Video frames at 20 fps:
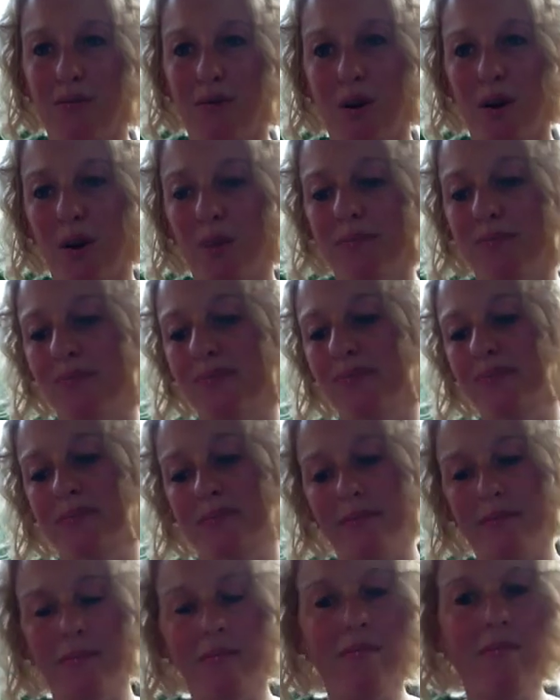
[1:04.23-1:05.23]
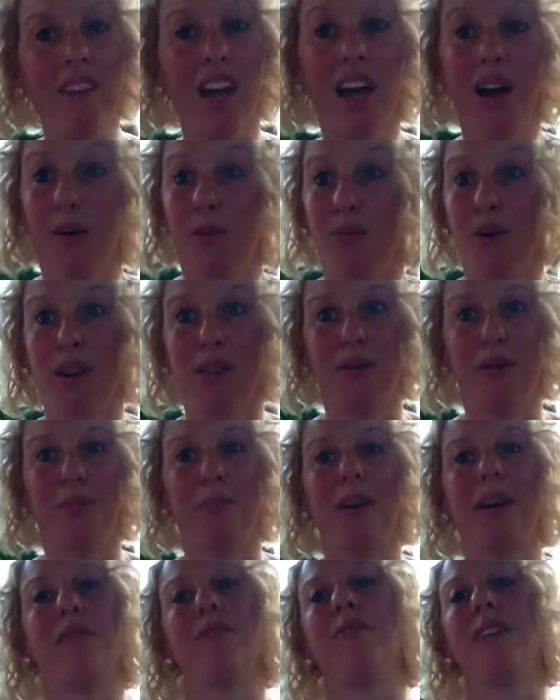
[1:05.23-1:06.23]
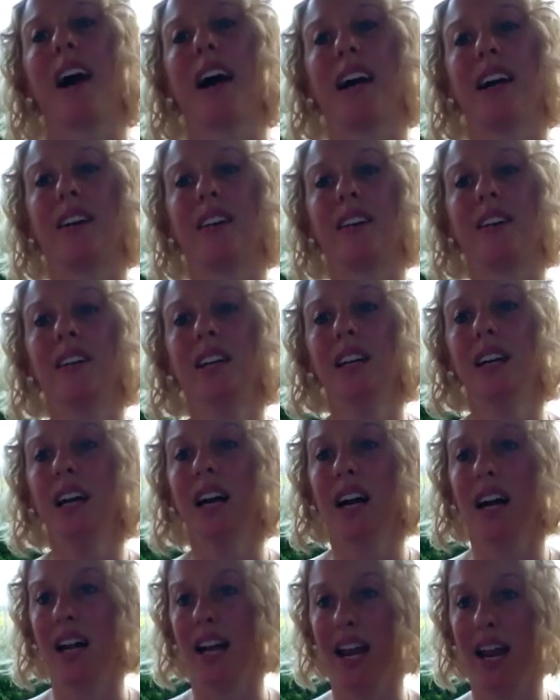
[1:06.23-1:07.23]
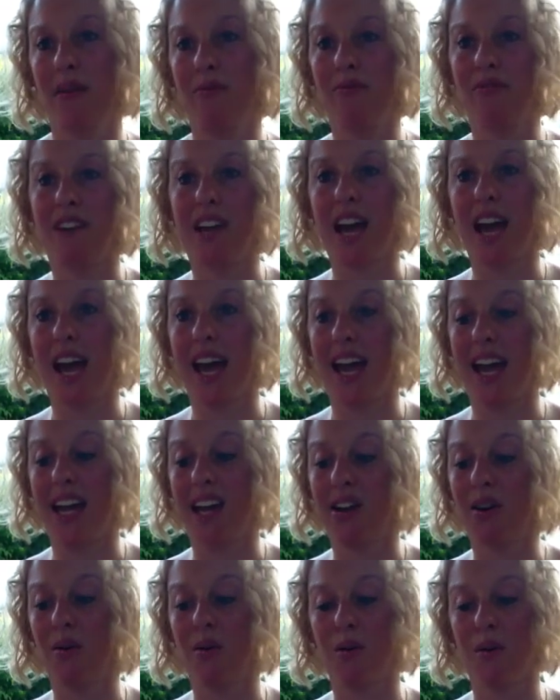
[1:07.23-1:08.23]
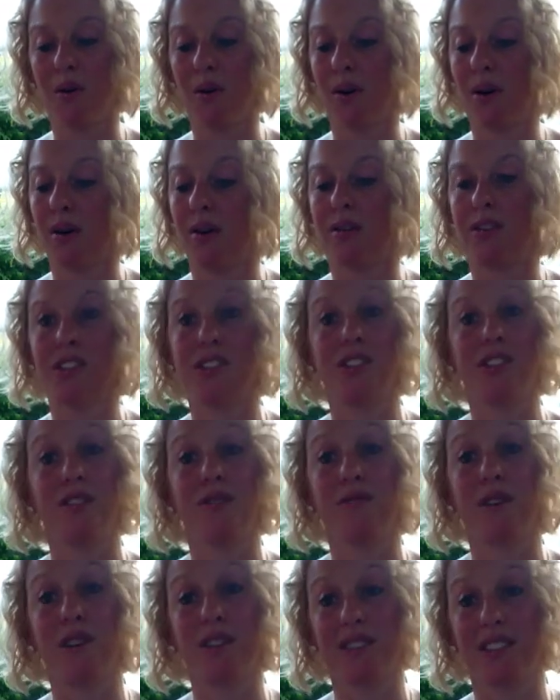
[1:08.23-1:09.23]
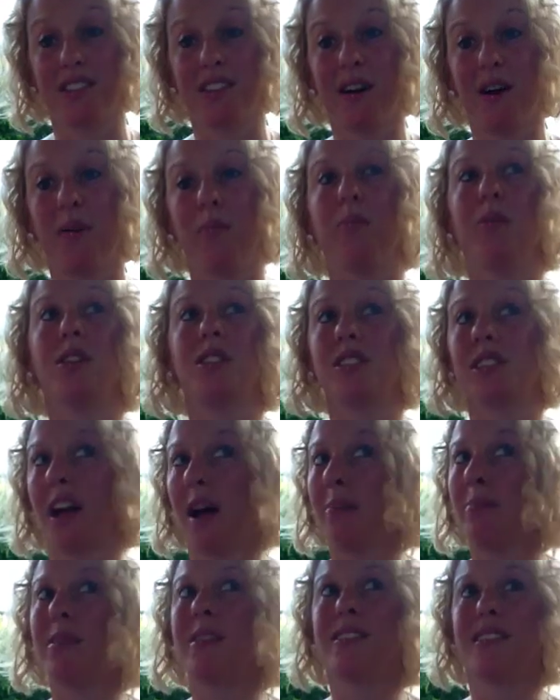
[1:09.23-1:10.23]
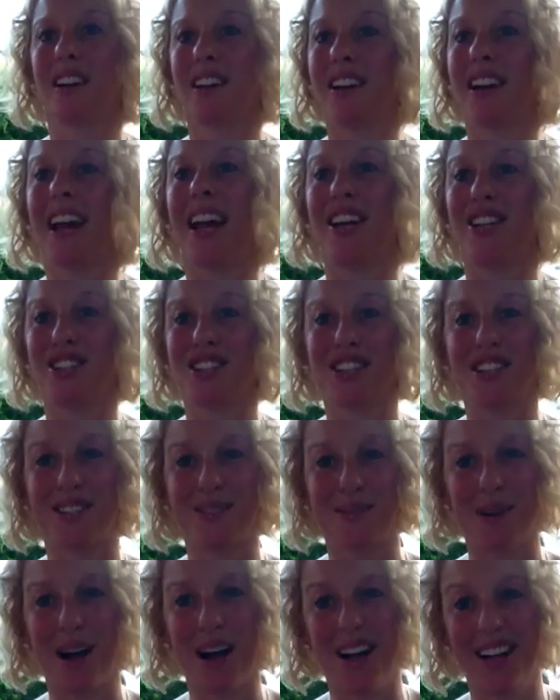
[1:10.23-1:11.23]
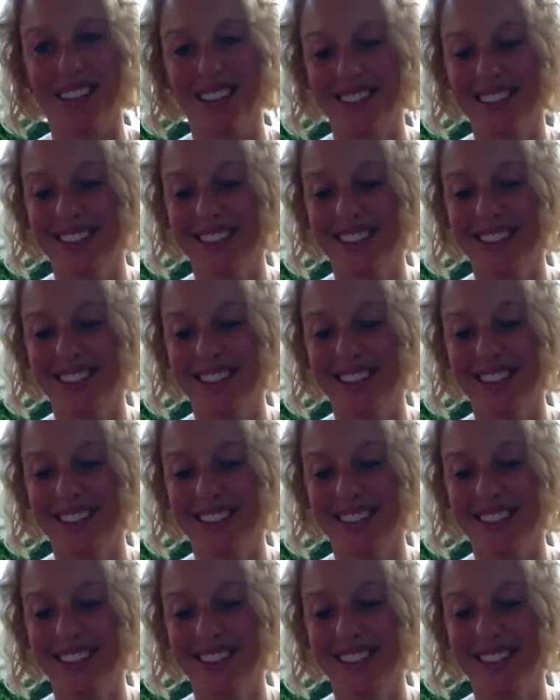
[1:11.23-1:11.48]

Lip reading: for him, whether it be a fire, an MVA, or just a false alarm, which happens on occasion as well.